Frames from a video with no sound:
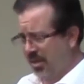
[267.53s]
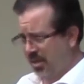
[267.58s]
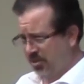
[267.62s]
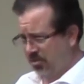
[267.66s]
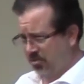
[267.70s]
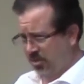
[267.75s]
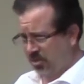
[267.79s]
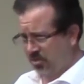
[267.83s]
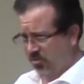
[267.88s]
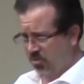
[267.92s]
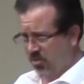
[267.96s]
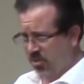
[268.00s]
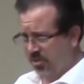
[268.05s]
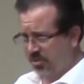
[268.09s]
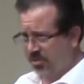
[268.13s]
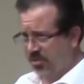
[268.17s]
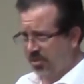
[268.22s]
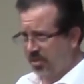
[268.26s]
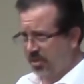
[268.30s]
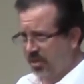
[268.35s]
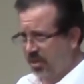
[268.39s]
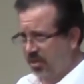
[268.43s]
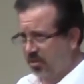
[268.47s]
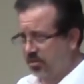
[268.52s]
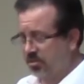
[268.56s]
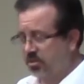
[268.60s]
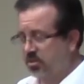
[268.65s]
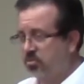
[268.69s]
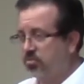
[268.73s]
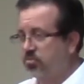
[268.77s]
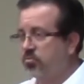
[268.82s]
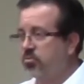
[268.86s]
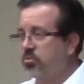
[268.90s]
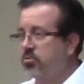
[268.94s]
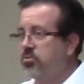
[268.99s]
So as we're all sitting here in
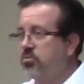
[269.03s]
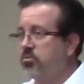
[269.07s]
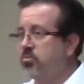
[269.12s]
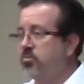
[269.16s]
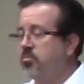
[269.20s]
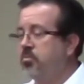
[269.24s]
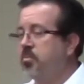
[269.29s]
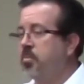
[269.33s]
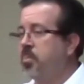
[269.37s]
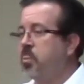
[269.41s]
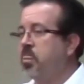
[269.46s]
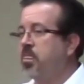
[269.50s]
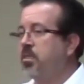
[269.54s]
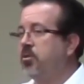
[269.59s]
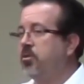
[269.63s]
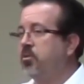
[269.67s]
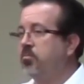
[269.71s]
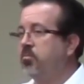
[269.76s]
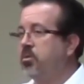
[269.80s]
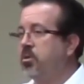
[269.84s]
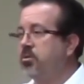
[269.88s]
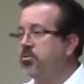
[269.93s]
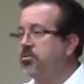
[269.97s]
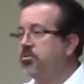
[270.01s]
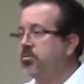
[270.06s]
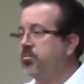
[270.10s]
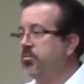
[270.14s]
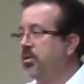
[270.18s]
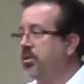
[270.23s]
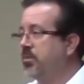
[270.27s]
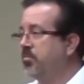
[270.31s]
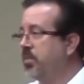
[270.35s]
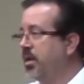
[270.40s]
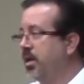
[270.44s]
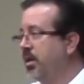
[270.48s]
this room, your bones are
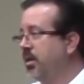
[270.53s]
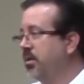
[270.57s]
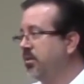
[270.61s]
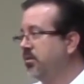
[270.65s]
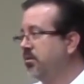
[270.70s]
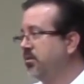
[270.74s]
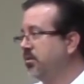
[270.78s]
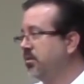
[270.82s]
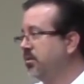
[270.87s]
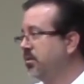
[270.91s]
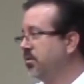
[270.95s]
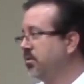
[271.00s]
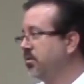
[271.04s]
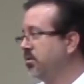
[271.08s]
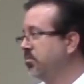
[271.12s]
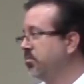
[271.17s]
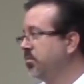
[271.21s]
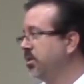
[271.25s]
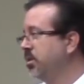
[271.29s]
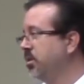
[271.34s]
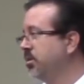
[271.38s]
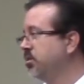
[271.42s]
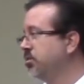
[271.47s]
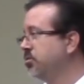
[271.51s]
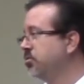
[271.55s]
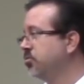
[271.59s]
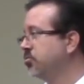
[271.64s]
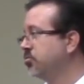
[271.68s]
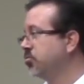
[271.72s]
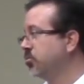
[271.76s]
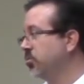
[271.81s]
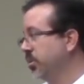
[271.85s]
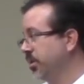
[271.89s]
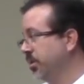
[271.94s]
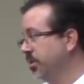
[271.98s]
being made and they're being
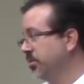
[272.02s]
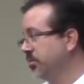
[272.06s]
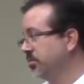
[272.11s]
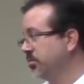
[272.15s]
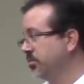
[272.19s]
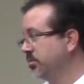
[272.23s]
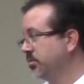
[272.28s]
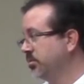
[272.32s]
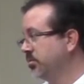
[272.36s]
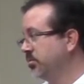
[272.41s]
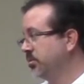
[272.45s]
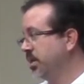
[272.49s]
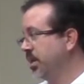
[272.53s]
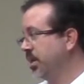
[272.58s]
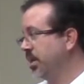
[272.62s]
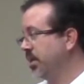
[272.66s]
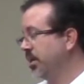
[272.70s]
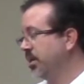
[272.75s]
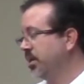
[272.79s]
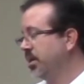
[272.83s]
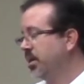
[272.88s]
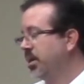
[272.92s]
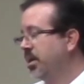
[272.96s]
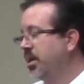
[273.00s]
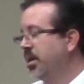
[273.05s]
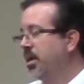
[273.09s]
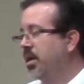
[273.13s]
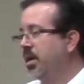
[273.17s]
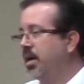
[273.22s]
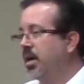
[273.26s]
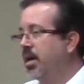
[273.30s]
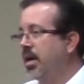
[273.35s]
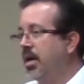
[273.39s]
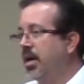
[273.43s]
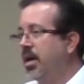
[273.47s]
destroyed. Okay?
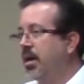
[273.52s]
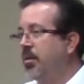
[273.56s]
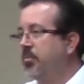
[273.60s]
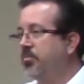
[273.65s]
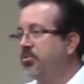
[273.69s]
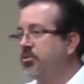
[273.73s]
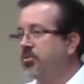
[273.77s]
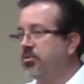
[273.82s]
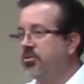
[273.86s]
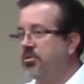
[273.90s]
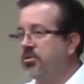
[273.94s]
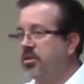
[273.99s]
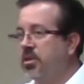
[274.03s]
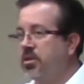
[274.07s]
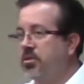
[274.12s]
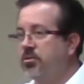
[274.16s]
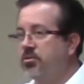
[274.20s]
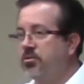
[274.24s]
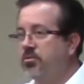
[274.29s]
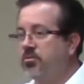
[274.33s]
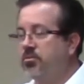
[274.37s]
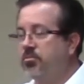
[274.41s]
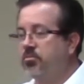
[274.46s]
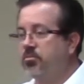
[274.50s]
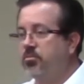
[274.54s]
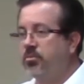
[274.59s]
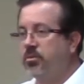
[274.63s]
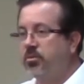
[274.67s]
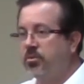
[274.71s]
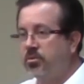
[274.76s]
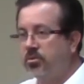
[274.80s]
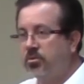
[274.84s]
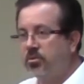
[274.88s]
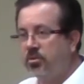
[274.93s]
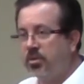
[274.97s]
Certain cells
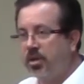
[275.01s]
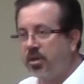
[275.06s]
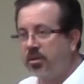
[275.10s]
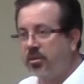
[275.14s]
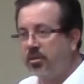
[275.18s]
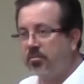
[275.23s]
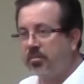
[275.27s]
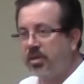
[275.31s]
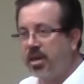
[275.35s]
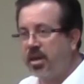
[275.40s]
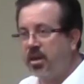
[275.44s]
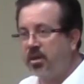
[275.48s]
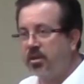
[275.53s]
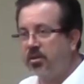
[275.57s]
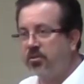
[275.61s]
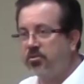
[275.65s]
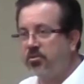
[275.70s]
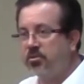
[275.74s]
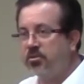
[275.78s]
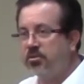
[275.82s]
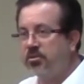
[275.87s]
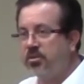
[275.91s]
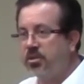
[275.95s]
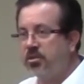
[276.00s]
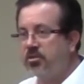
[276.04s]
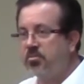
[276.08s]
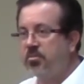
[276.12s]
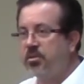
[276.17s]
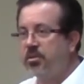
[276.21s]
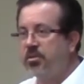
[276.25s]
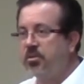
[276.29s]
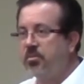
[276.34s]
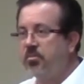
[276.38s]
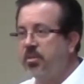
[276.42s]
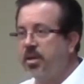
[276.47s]
tear them down and certain cells
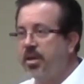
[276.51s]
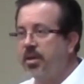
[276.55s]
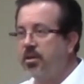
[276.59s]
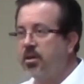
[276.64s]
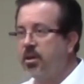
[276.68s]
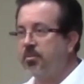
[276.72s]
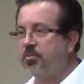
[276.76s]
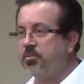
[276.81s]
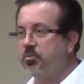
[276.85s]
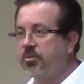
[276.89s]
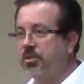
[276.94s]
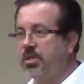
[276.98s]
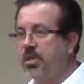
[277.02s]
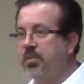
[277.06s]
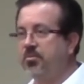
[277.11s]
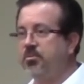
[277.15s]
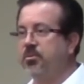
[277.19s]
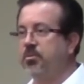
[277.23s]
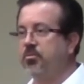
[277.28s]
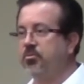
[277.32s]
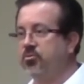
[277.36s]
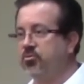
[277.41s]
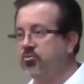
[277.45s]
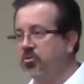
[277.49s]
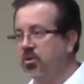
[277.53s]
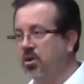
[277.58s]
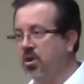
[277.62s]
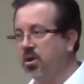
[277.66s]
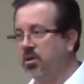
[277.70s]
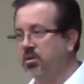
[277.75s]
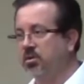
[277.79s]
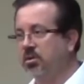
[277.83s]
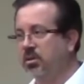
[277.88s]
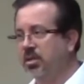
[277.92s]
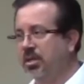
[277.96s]
build them back up, so it keeps them
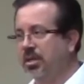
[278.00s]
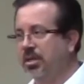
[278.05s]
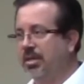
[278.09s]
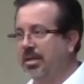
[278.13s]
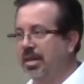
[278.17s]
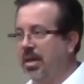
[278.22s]
strong.